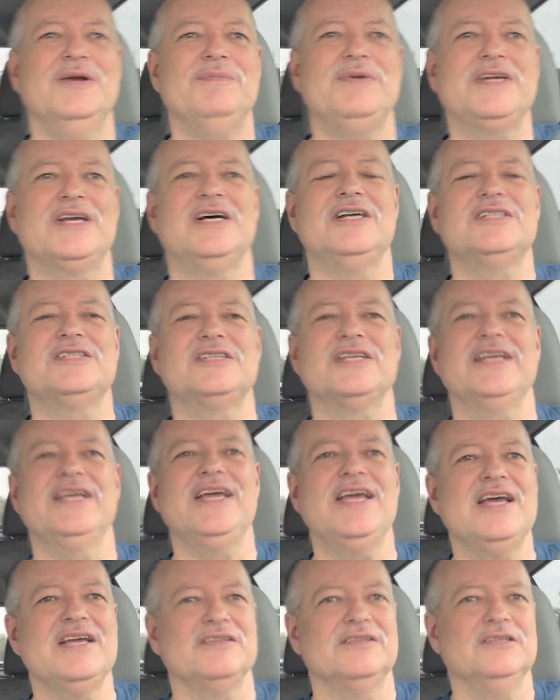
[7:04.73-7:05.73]
Because
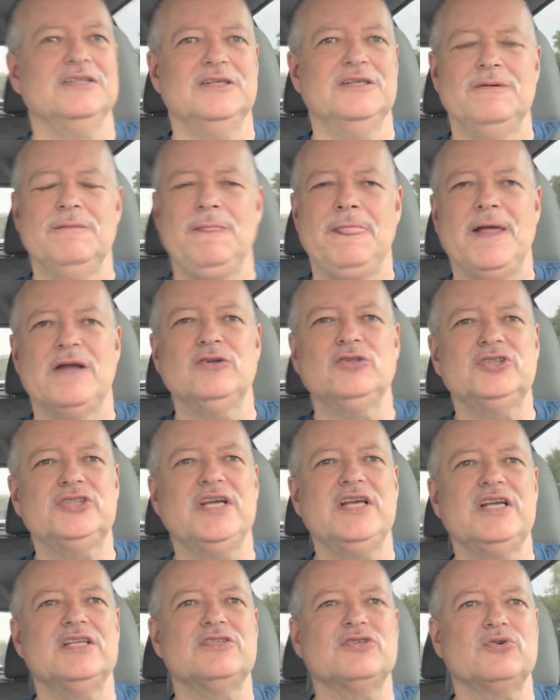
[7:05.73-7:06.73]
again,
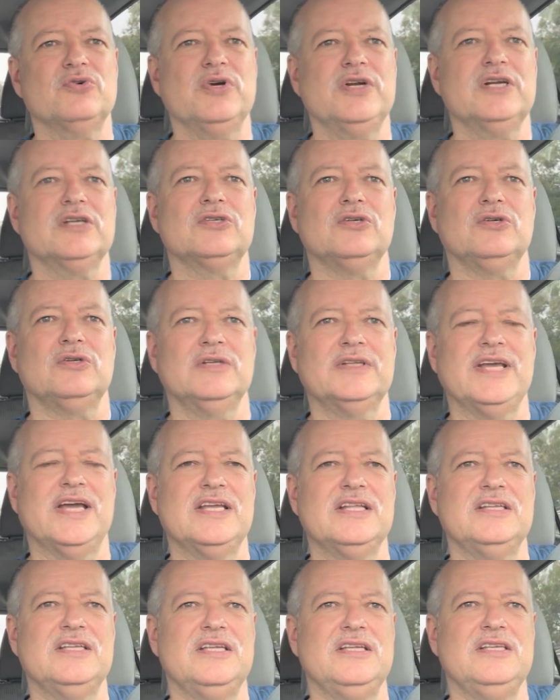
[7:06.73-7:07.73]
understand it's critical
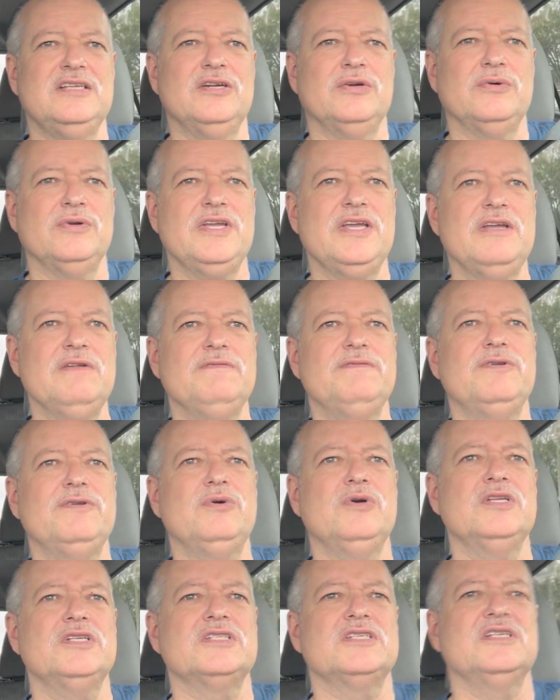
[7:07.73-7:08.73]
that, you know,
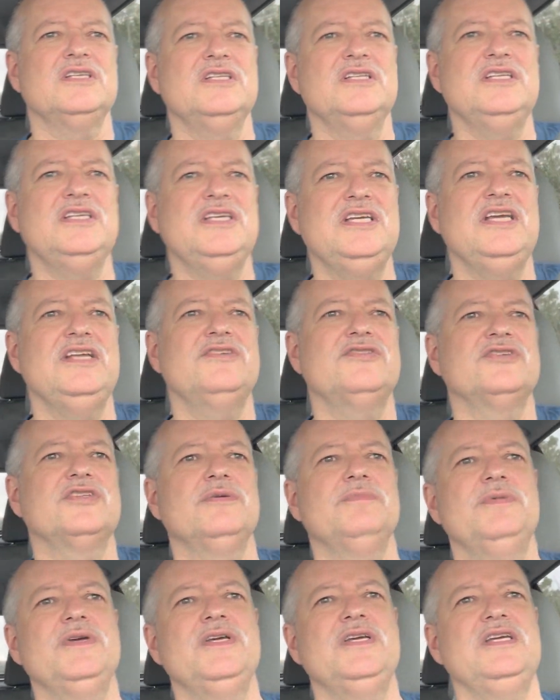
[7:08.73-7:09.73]
influence needs
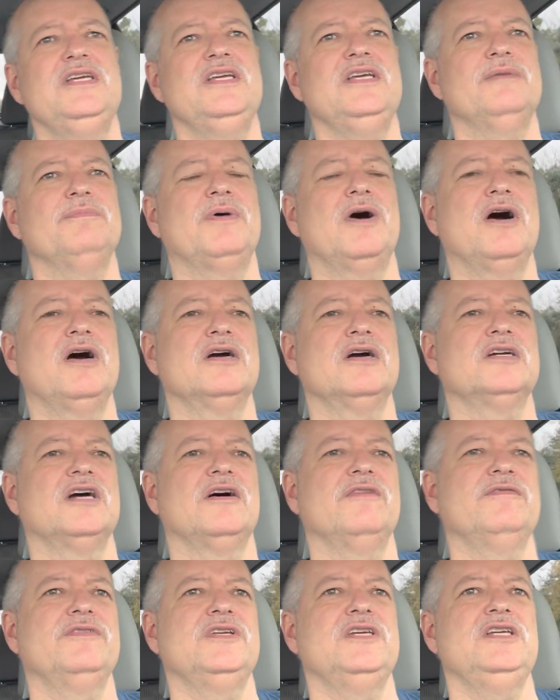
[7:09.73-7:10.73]
to be part
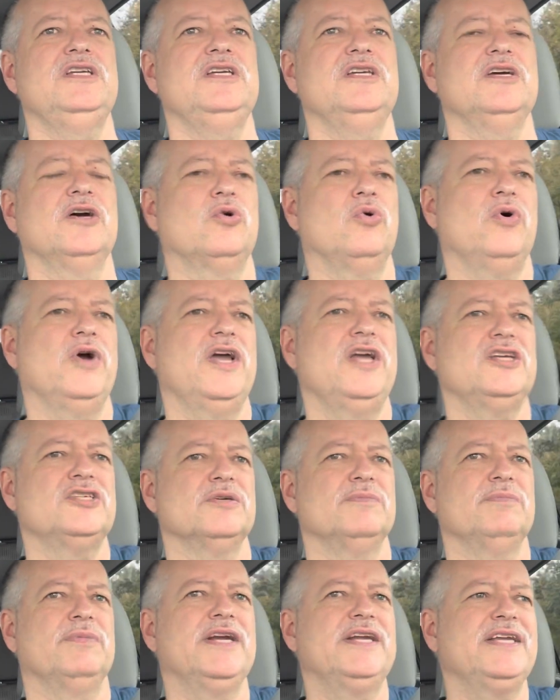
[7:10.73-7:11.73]
of the
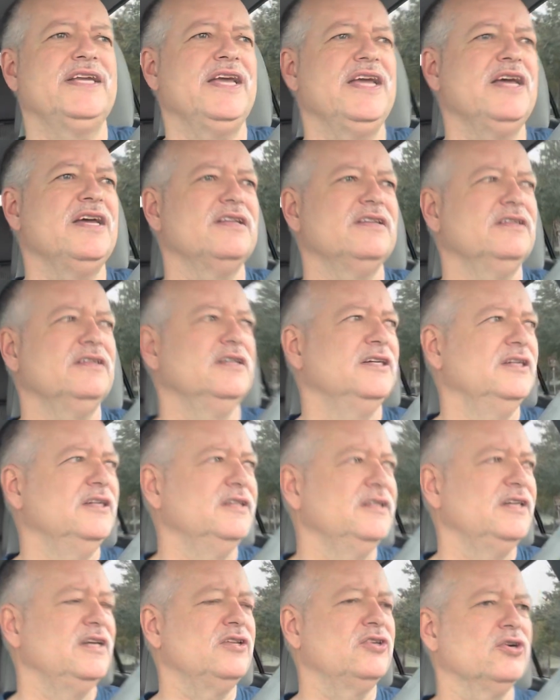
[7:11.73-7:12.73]
equation. But
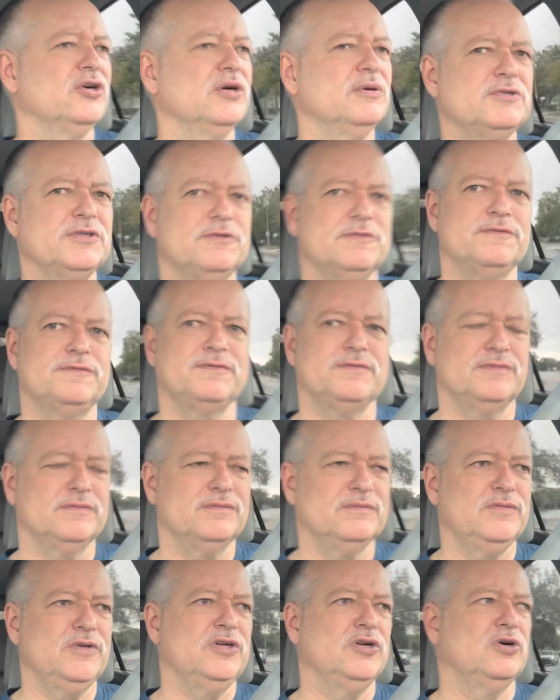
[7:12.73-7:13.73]
again, in terms of,
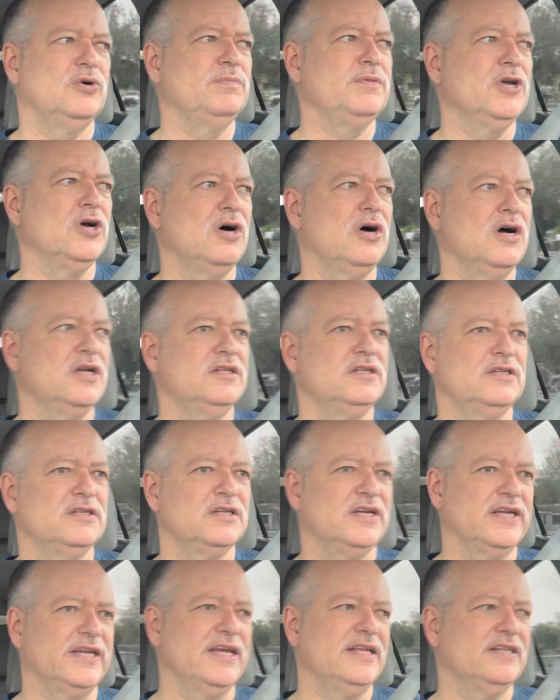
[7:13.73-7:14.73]
you know,
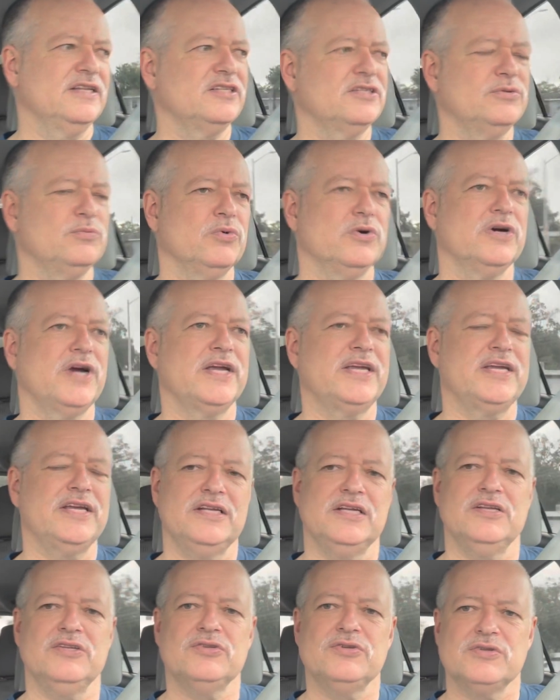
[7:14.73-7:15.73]
beyond, again, this is where I
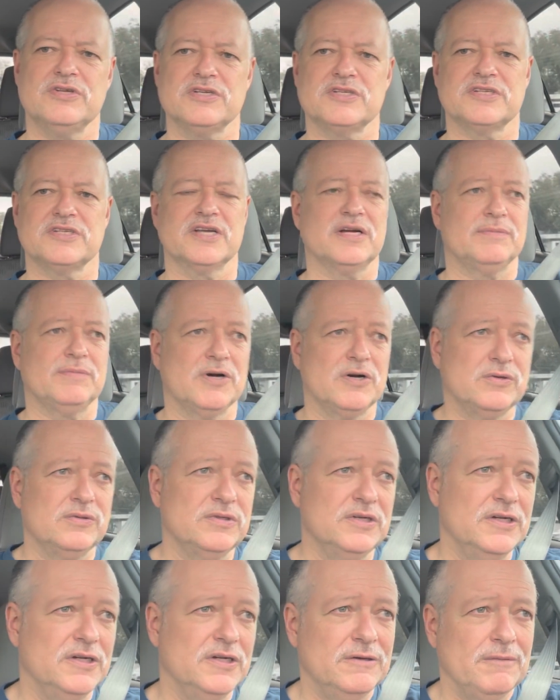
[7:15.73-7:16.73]
get into this thing
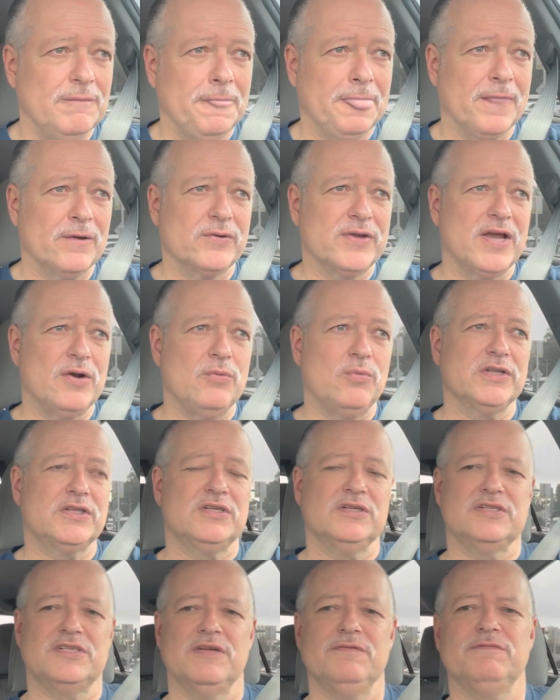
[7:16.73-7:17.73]
about, okay, what
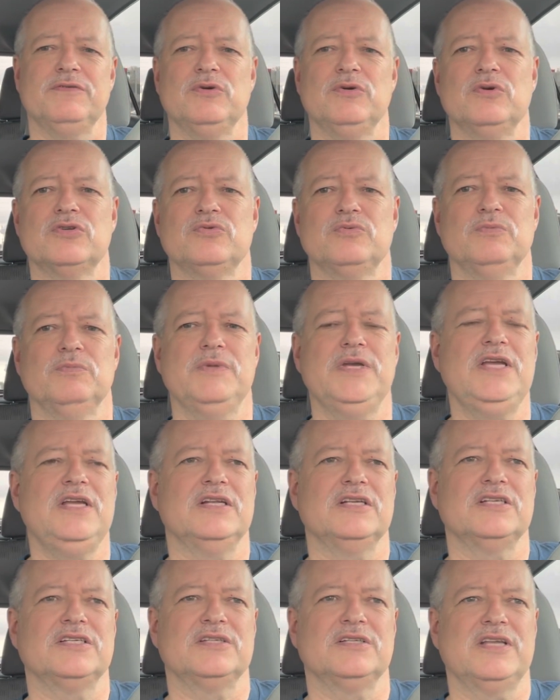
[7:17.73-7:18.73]
does influence
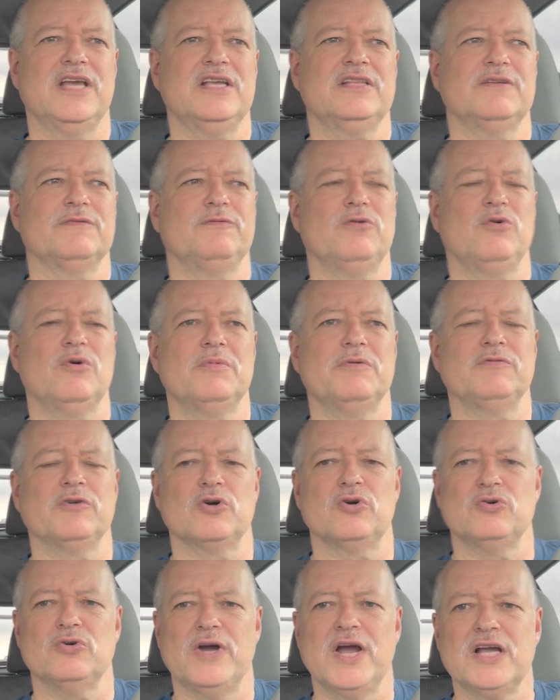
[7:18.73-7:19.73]
mean? Does it take the form of a
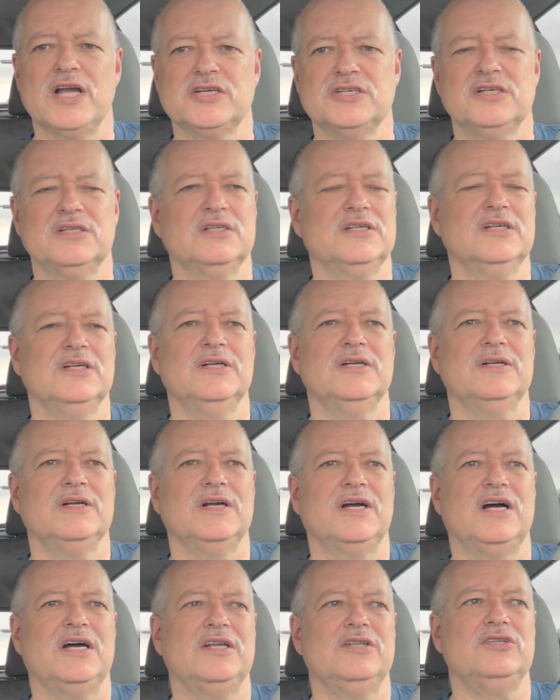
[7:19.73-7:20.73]

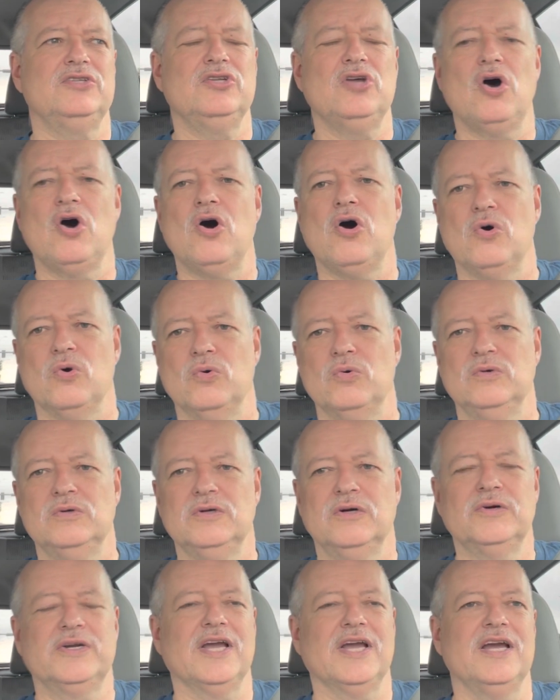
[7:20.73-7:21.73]
correction? No,
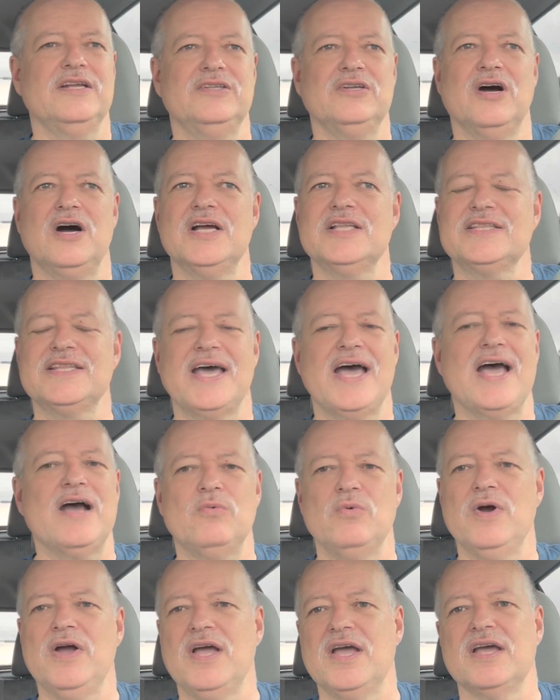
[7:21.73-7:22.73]
okay, not that
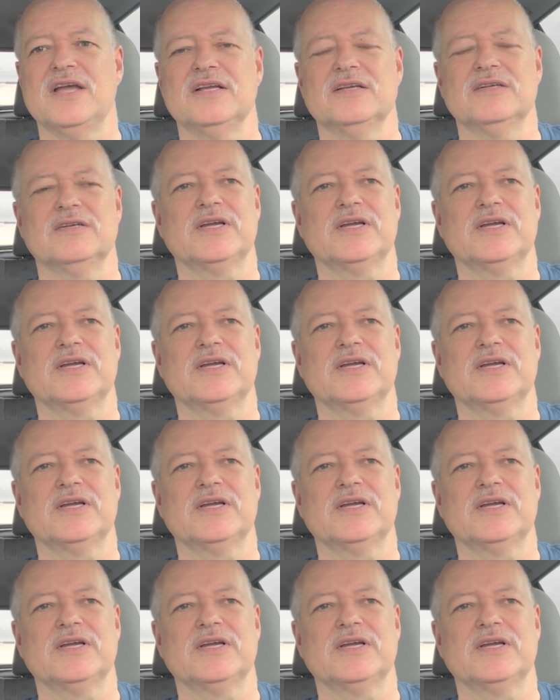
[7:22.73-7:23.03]
way.